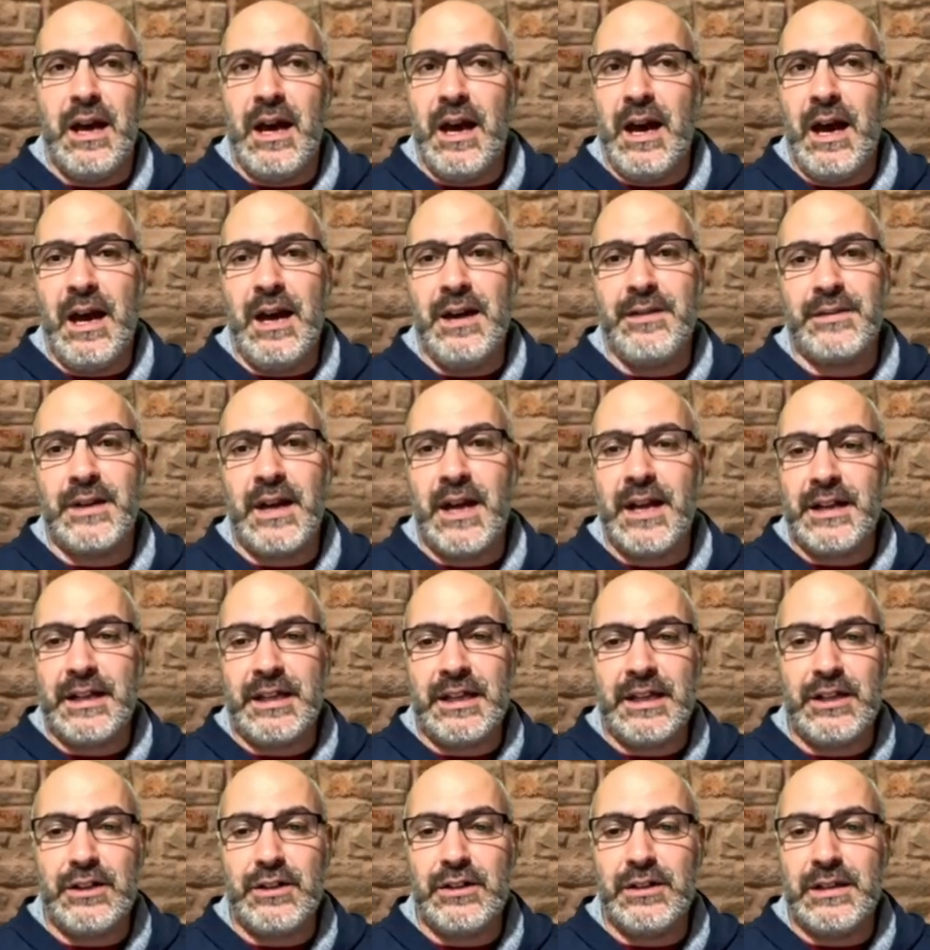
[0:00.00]
I've got to
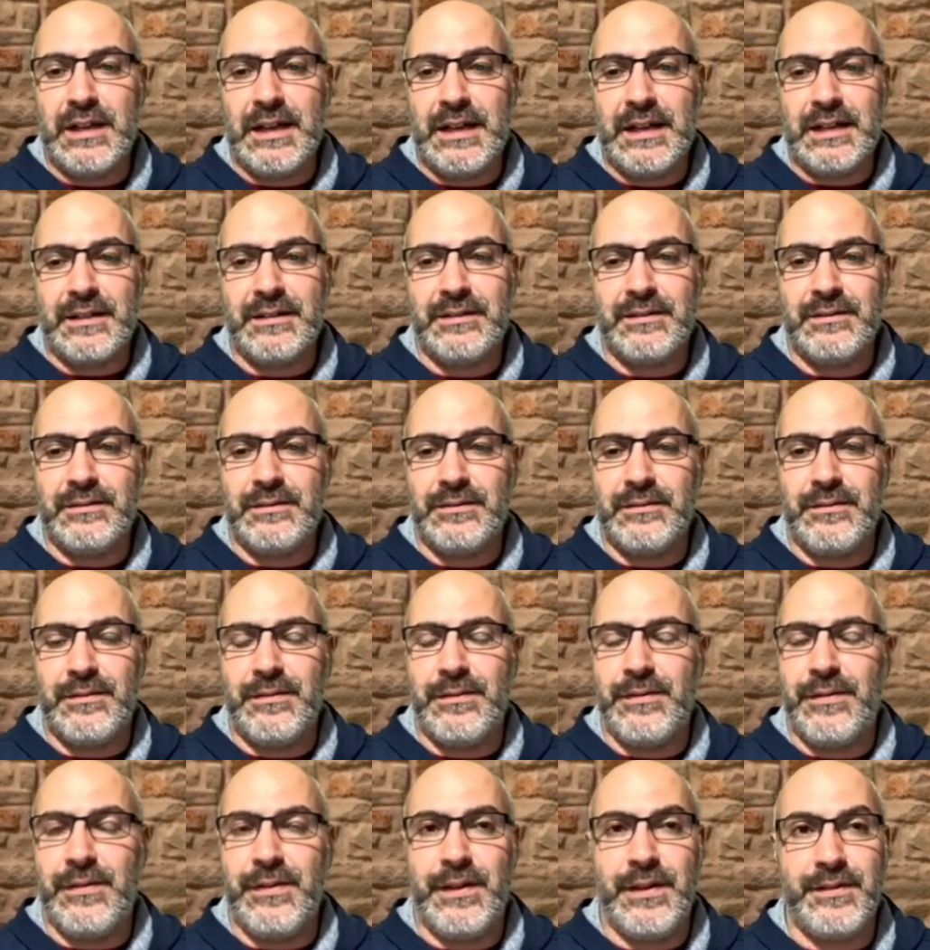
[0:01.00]
gear like
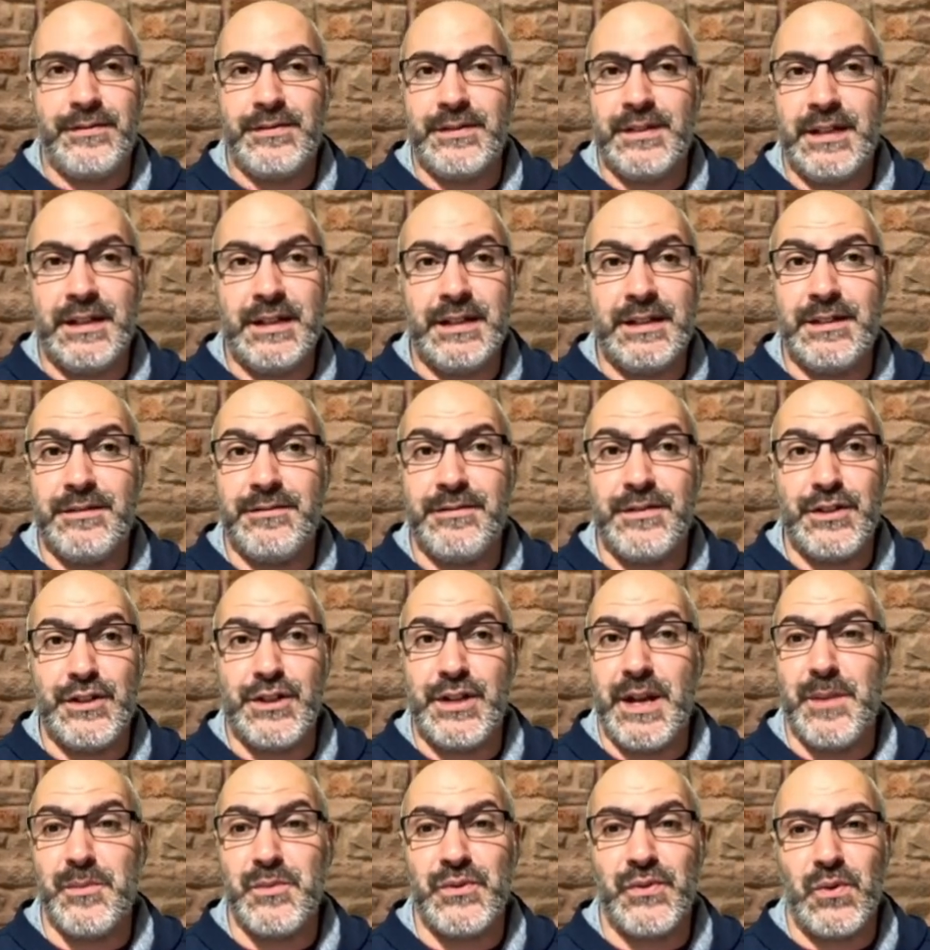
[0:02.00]
15 different
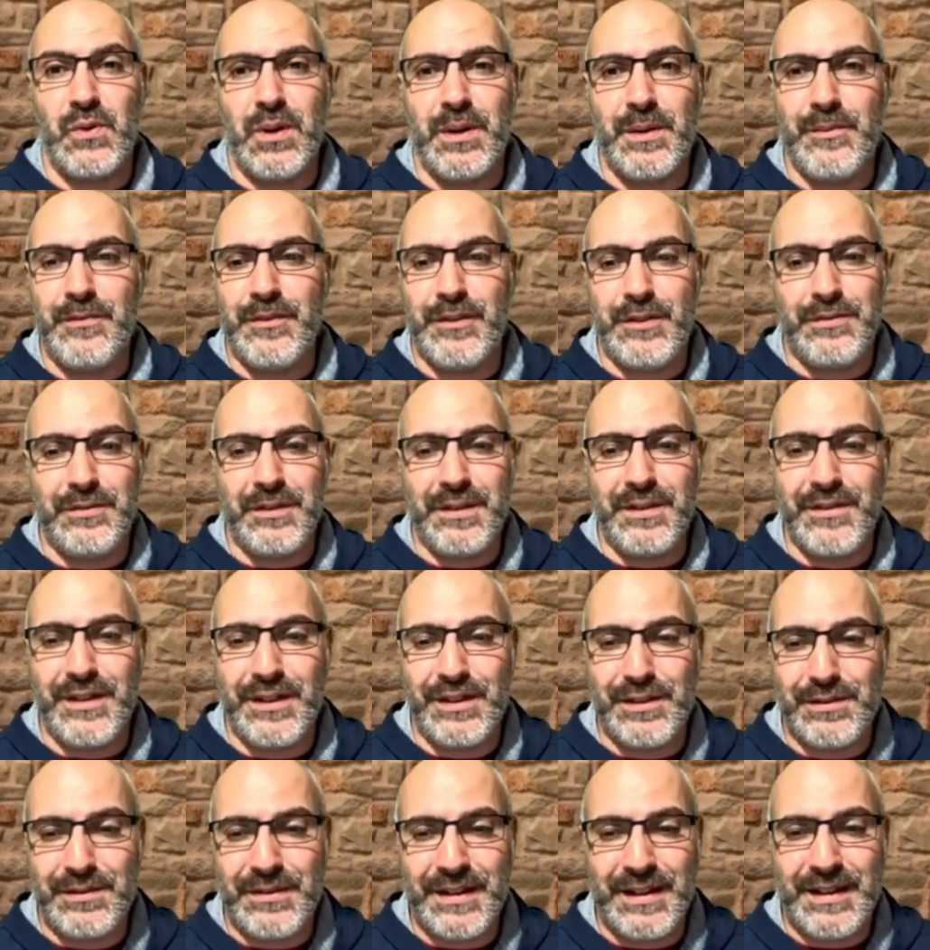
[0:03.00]
champs for him for
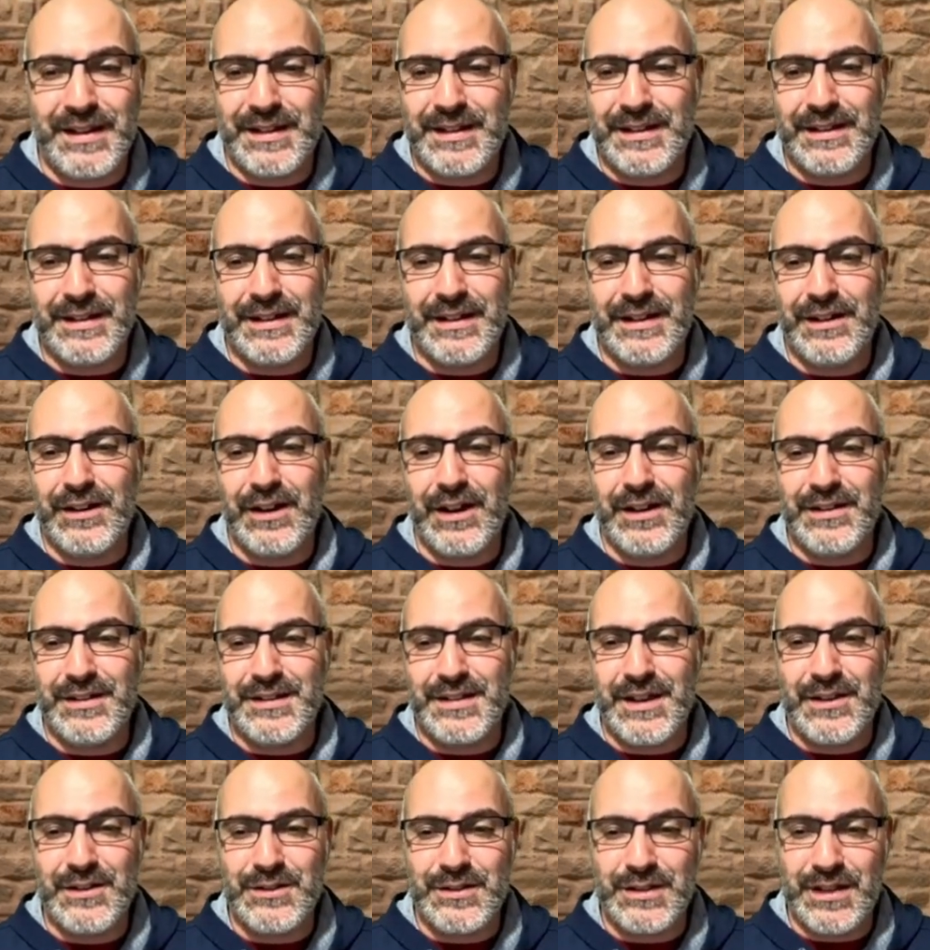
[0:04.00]
3v3 and all this
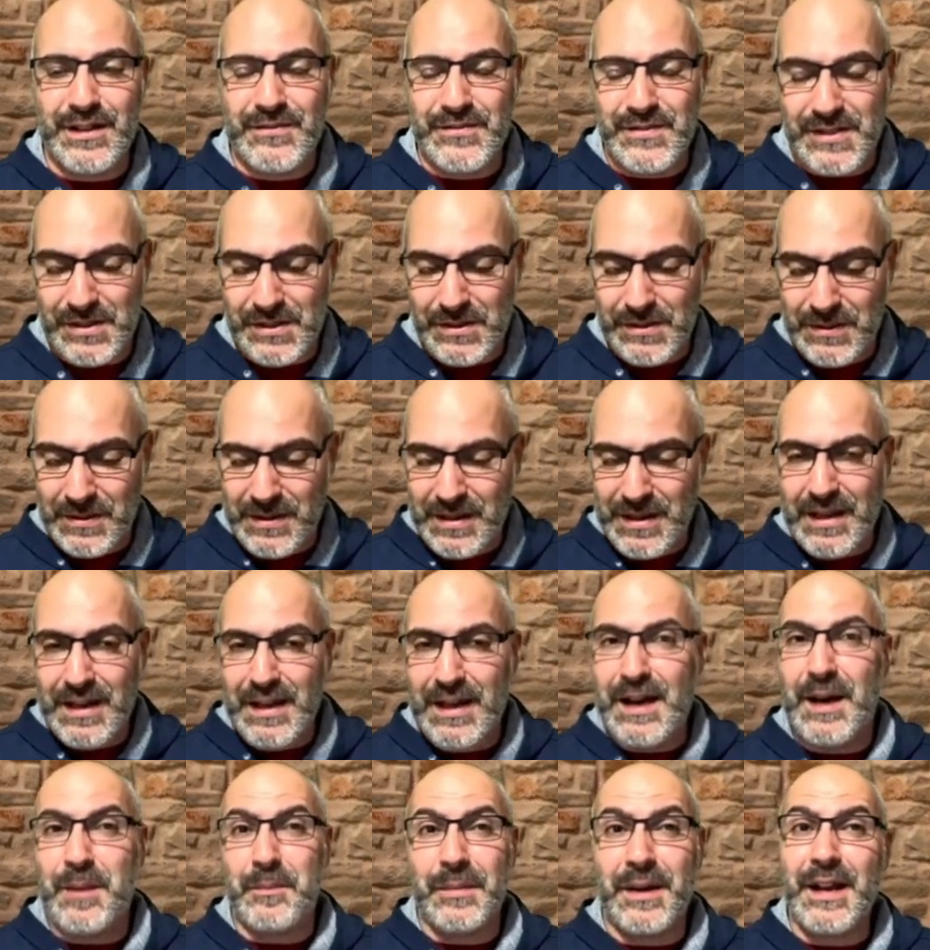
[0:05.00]
other stuff. So
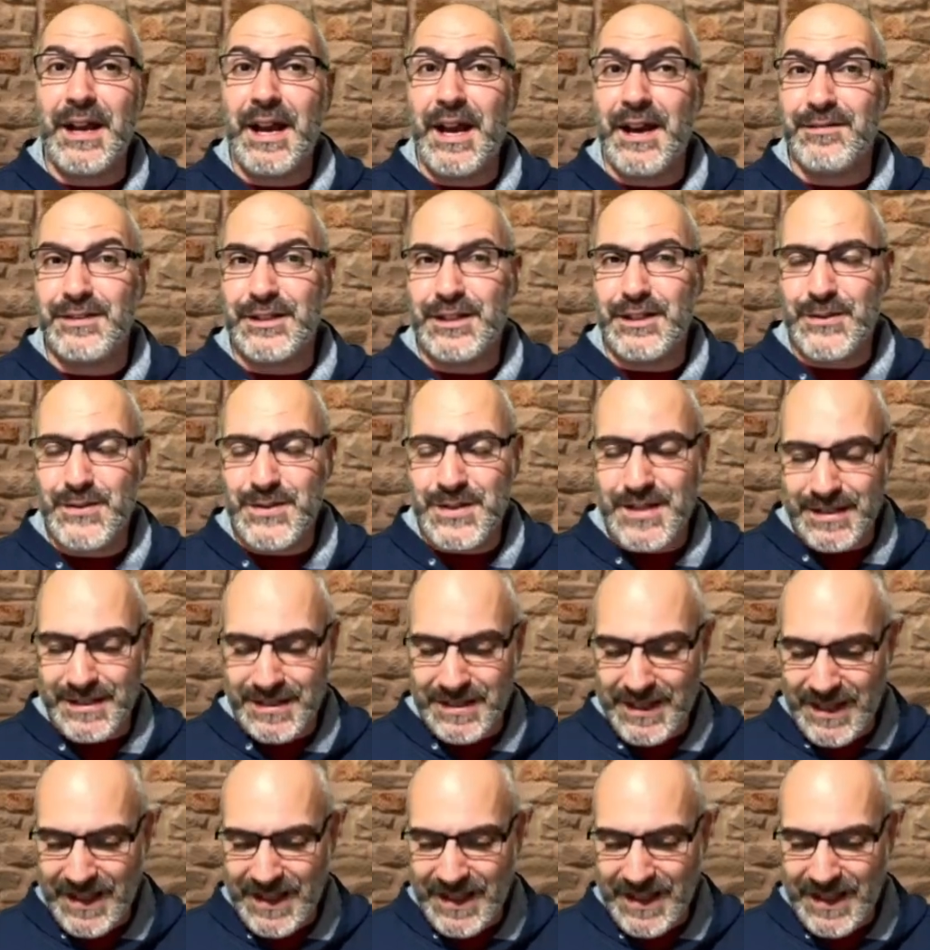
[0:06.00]
I'm going to have to use it.